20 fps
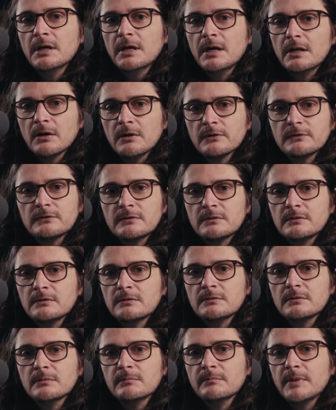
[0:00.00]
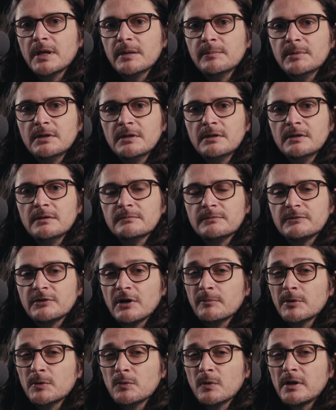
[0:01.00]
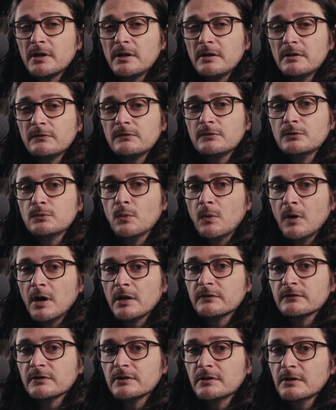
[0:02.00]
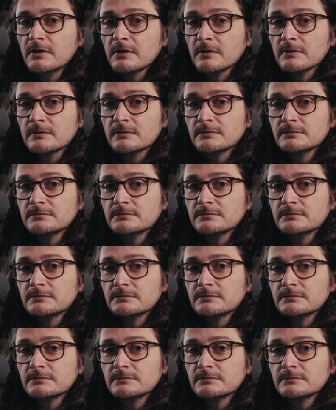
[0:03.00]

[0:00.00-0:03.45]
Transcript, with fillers: And also maybe tell me what it is you want to know.